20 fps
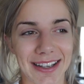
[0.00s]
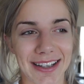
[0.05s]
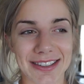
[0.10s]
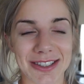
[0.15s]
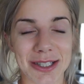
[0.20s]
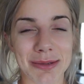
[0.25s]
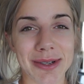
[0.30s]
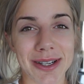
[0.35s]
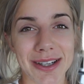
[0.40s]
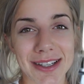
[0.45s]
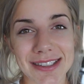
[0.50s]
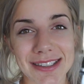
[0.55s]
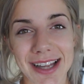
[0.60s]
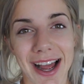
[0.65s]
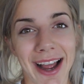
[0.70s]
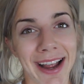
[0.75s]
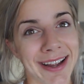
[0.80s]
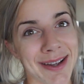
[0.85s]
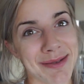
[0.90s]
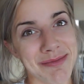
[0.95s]
And to be honest,
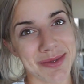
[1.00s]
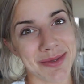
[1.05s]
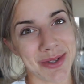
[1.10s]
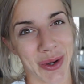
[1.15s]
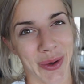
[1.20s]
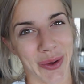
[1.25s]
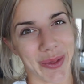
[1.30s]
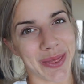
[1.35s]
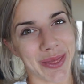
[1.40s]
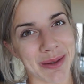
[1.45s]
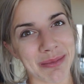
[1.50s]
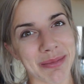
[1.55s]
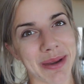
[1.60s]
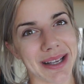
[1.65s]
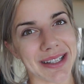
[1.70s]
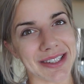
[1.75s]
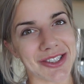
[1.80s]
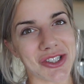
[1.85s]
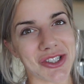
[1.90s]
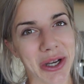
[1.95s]
I am not the
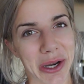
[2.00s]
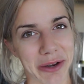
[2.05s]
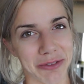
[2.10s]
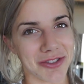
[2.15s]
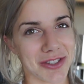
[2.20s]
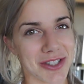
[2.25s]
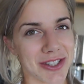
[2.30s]
best chef,